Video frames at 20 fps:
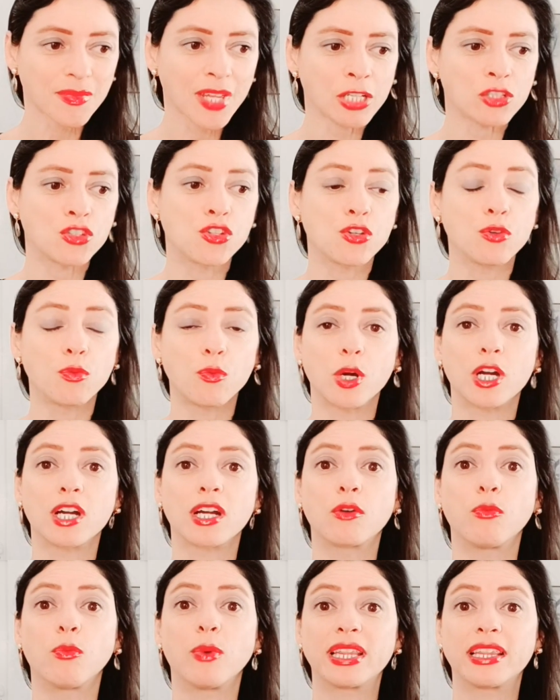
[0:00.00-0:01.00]
to work
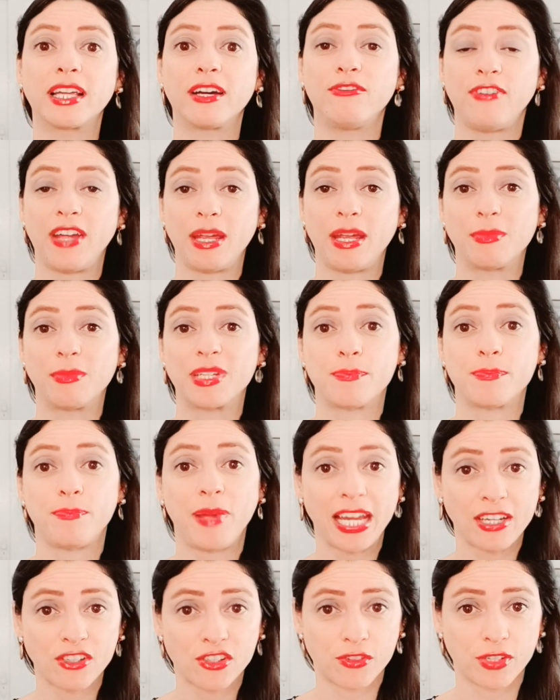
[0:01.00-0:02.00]
with a famous
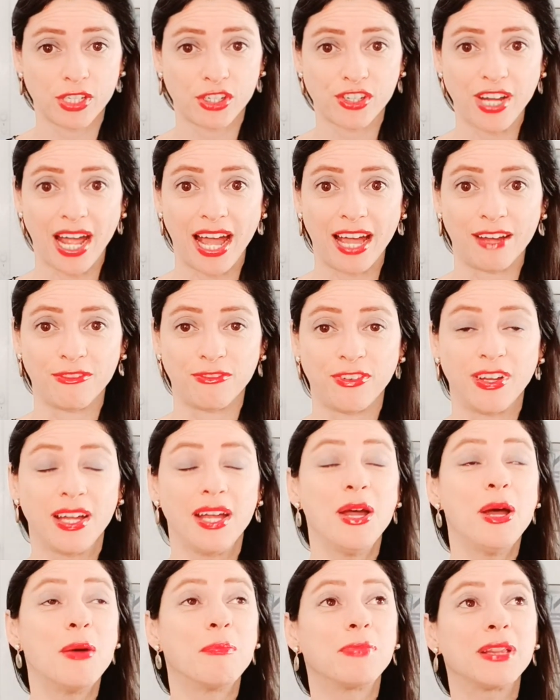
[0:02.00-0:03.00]
pastry chef
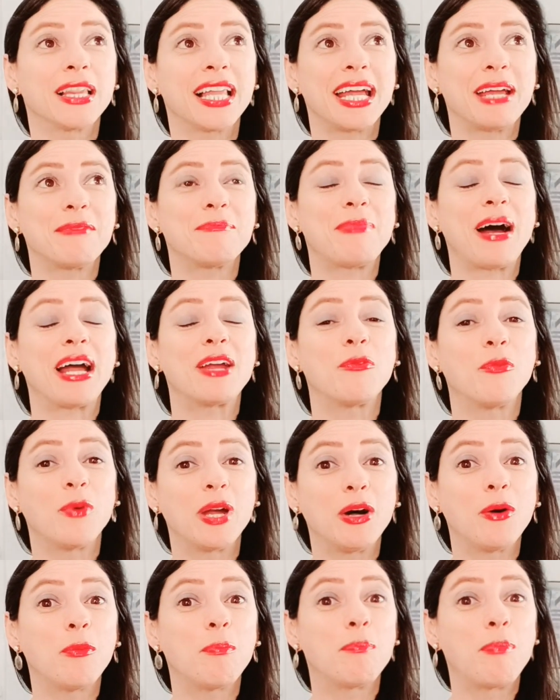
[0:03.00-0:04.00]
played by
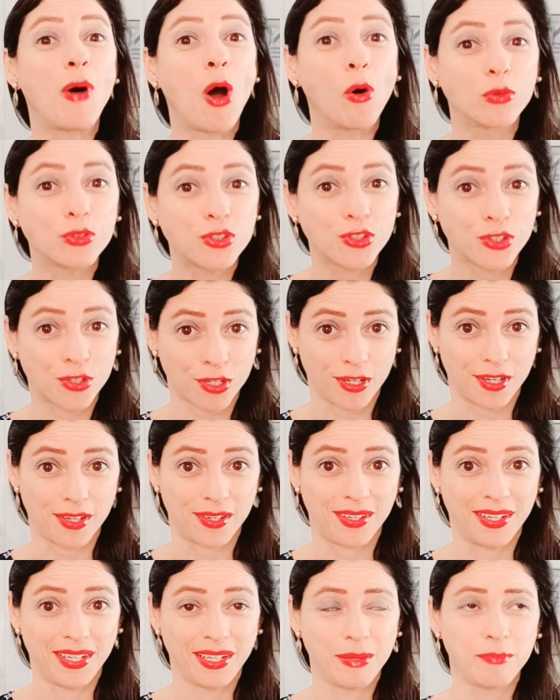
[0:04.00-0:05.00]
Will Poulter.
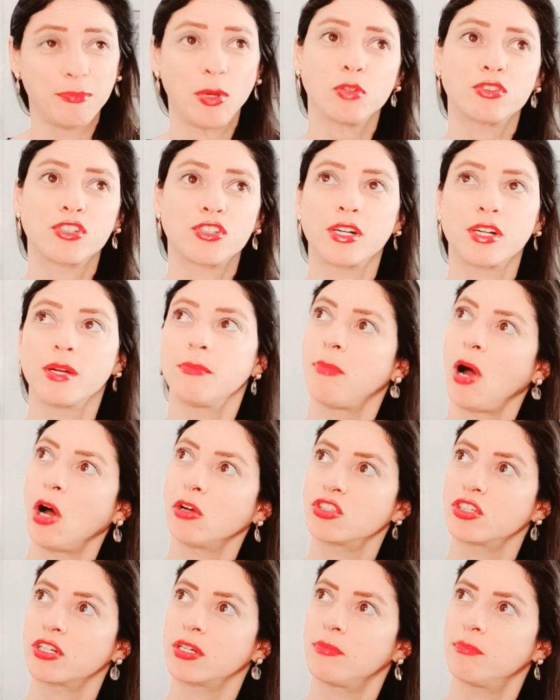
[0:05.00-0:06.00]

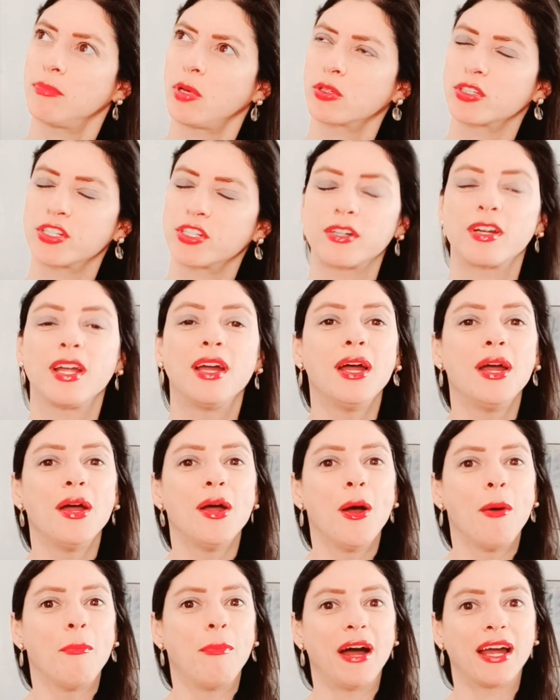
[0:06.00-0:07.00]

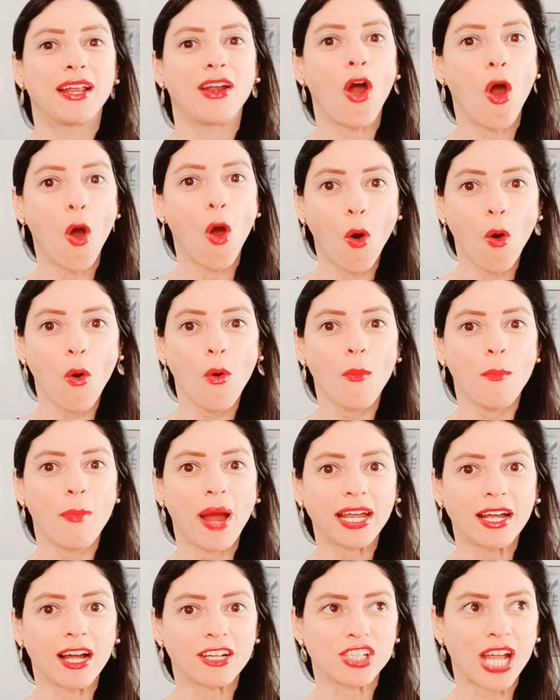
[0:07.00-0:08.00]
But oh my
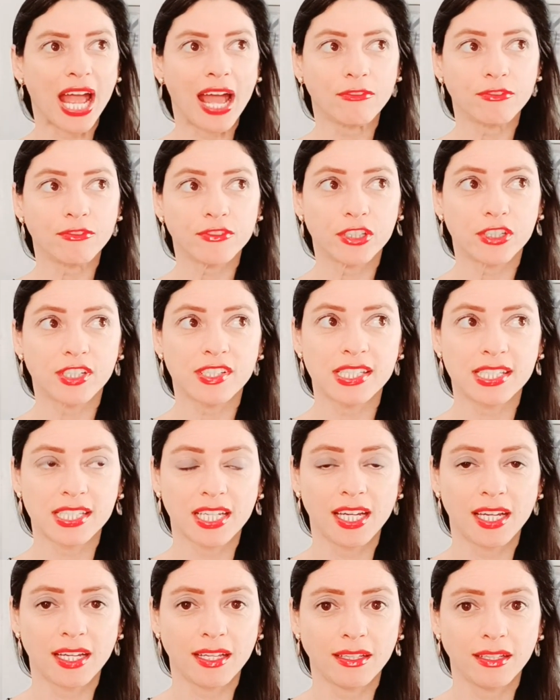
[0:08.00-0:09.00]
gosh, after
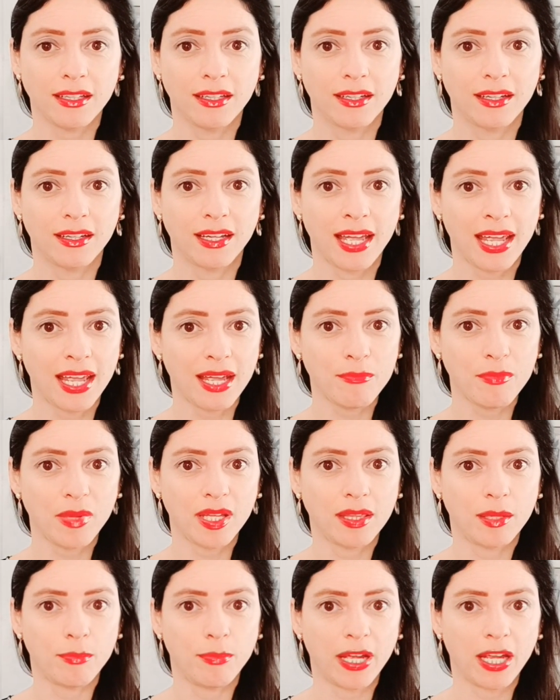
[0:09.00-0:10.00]
seeing him and
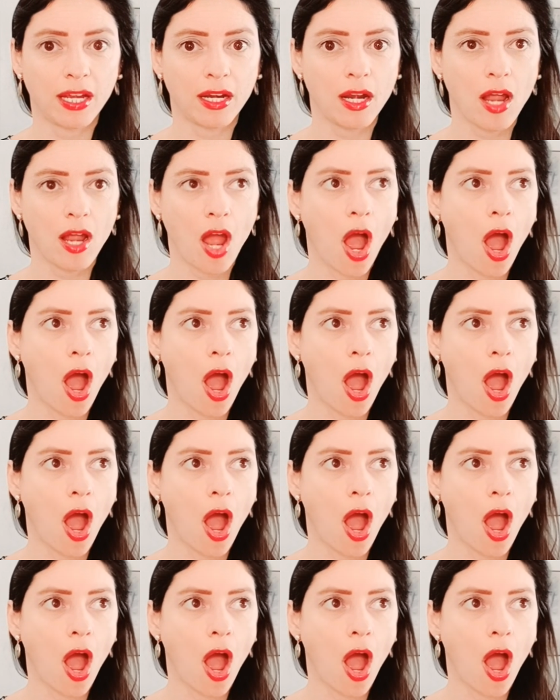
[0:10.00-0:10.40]
The Bear,